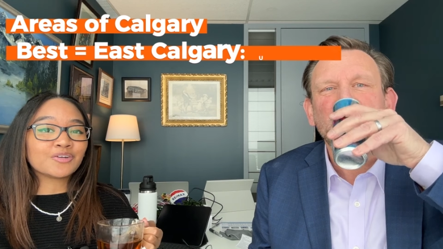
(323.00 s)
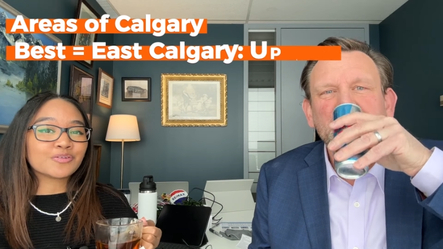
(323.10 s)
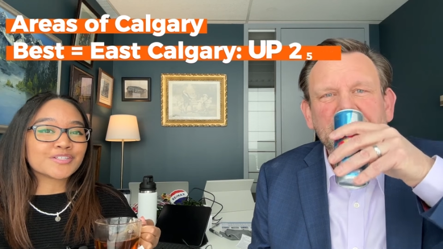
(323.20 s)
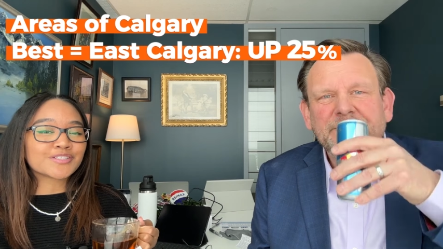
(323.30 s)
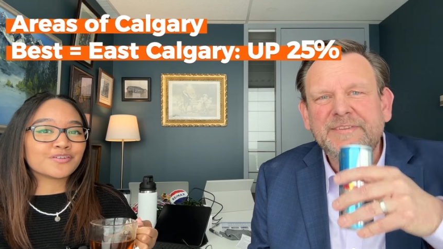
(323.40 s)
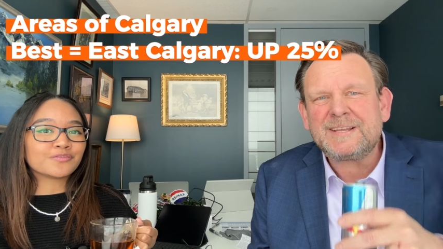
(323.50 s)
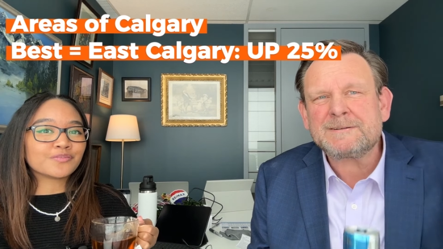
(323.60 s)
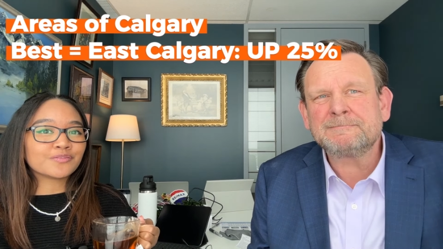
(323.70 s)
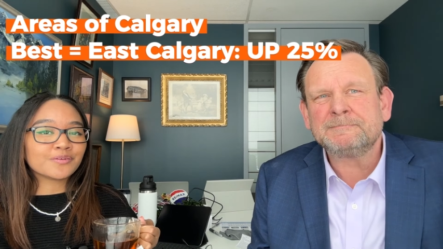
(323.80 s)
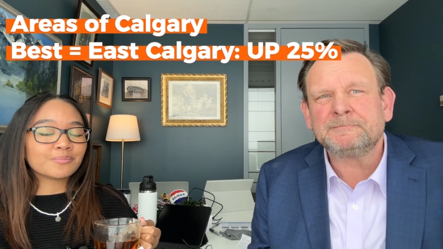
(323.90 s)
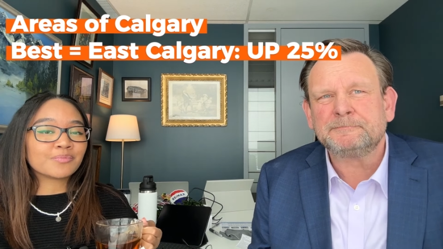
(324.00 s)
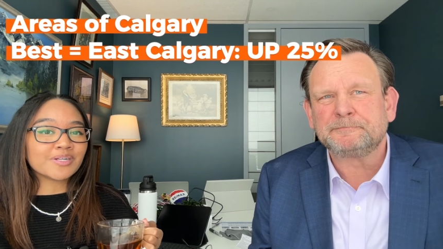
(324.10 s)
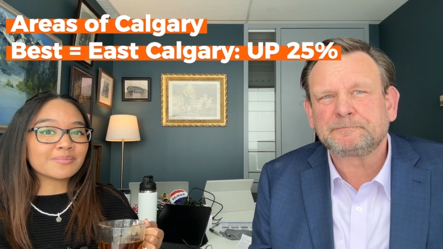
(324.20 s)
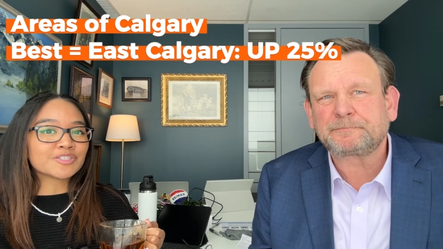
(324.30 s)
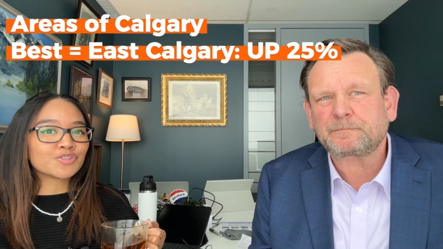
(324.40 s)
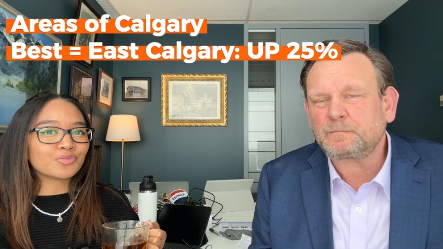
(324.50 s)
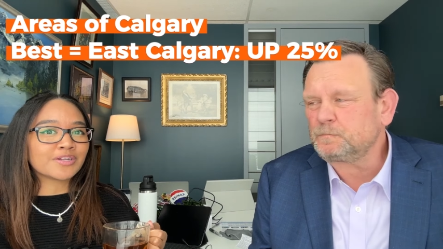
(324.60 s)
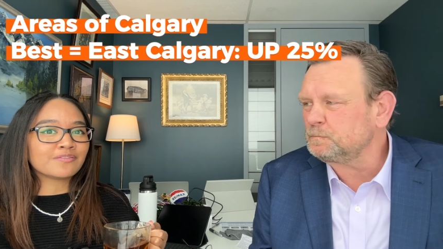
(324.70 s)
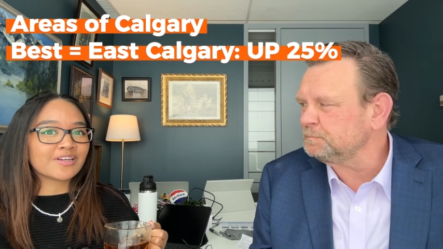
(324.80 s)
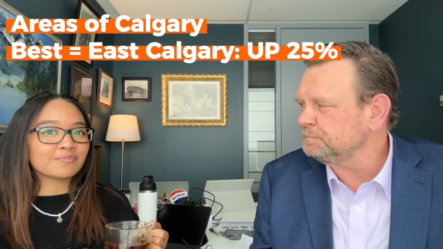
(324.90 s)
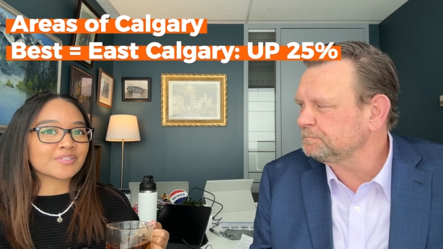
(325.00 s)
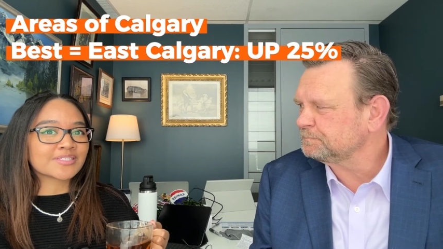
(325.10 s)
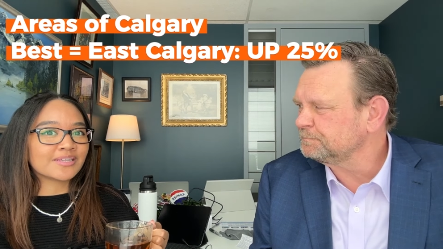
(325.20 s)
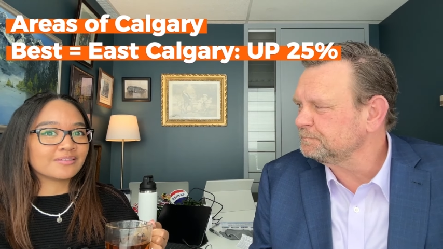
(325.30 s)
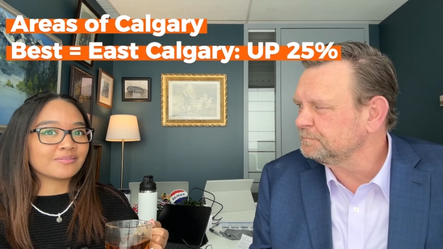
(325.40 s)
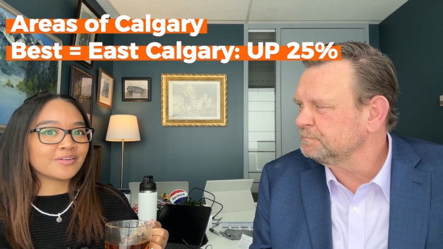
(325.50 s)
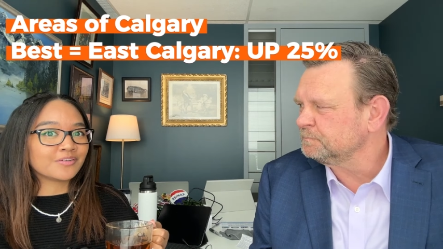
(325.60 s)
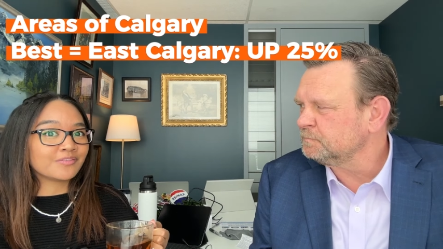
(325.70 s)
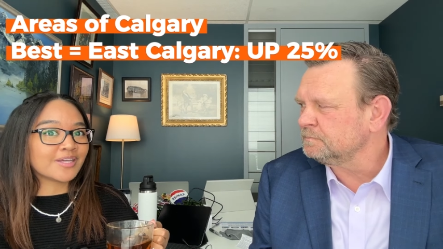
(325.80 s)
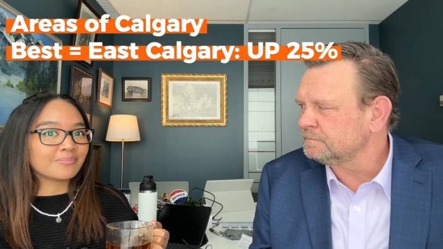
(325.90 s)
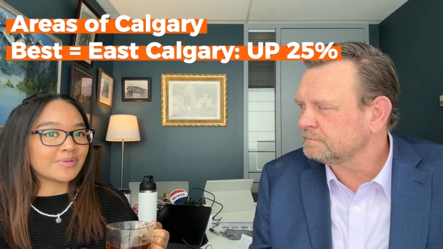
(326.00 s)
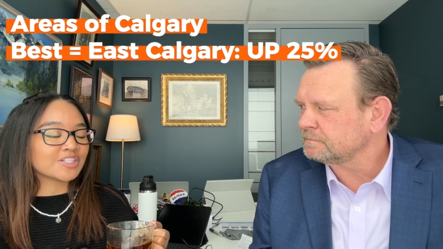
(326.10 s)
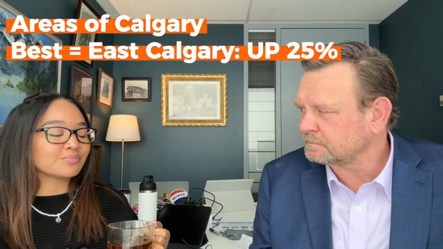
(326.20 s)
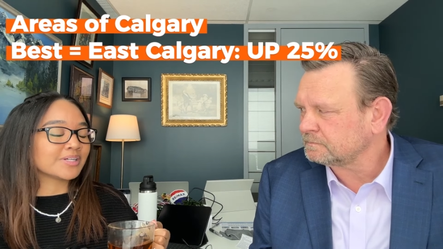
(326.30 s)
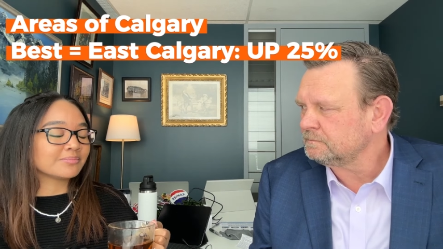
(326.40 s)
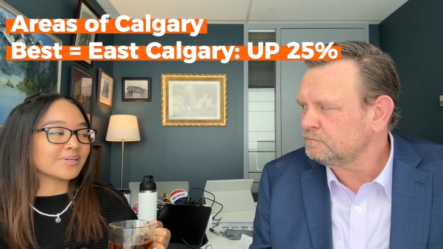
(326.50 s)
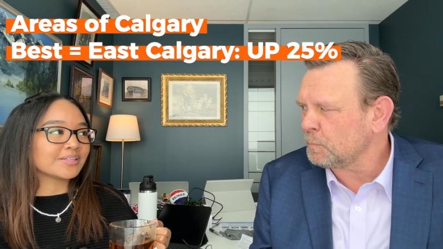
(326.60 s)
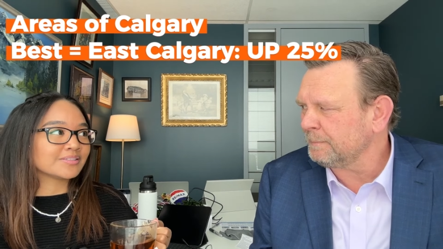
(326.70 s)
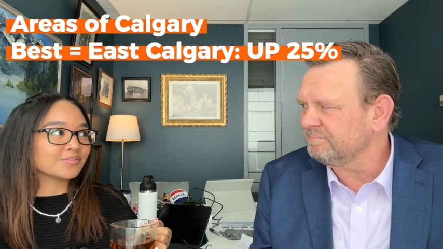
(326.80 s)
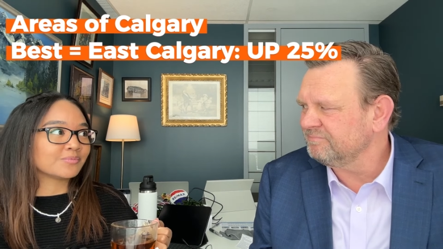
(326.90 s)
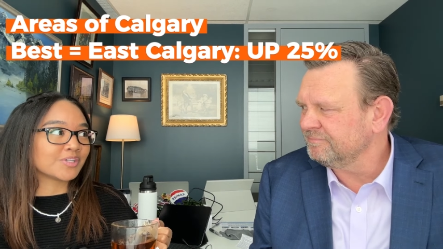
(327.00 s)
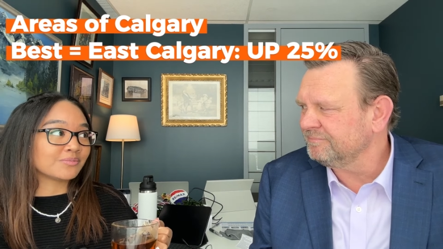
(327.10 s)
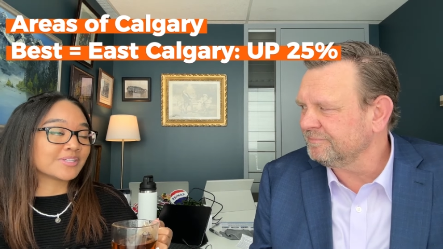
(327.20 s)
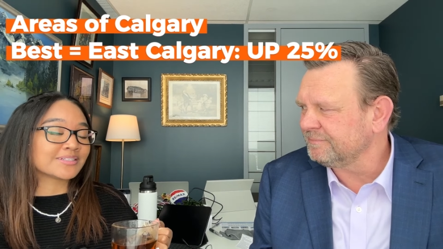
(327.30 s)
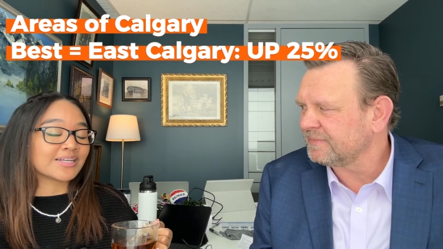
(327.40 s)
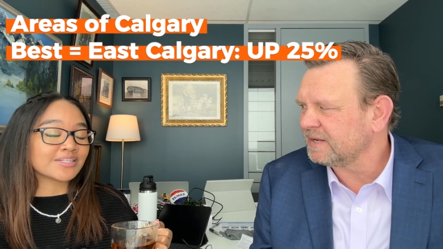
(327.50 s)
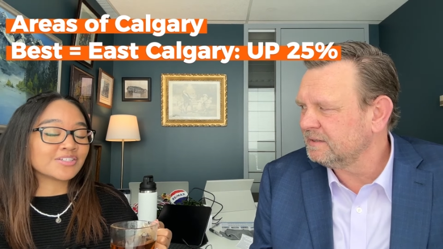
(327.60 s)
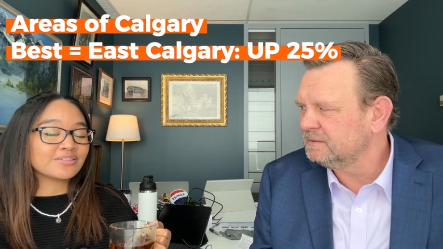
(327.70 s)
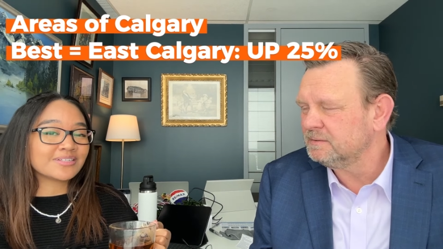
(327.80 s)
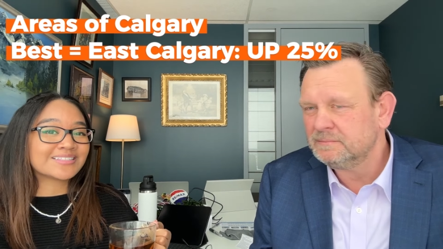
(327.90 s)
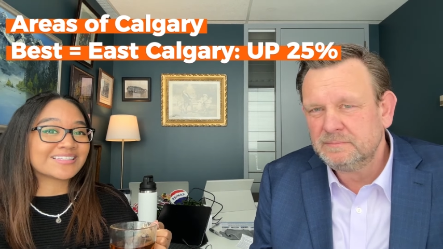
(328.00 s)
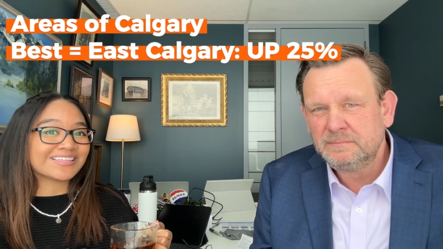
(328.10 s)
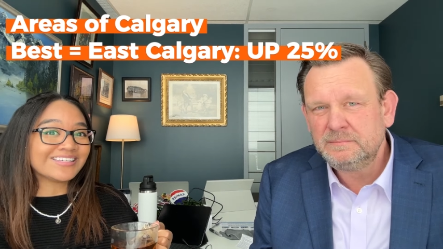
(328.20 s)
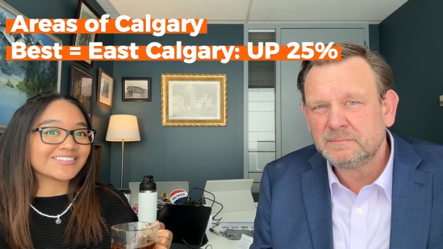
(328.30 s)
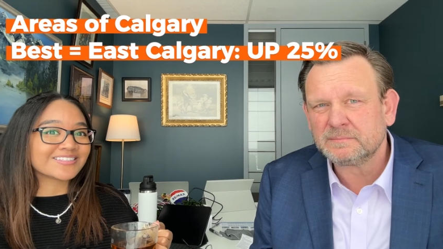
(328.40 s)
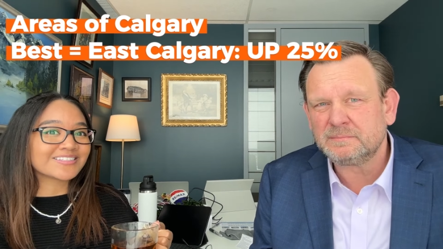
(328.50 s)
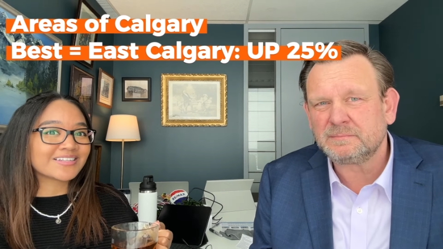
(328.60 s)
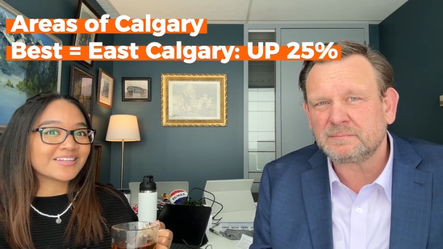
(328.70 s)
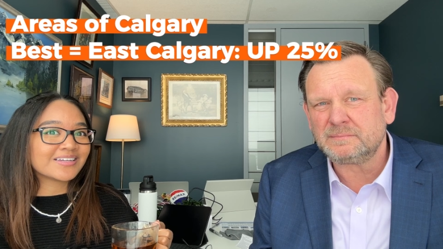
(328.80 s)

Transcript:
Speaker 1: increase of pretty much 25% of that benchmark price from what it was last year, is the east.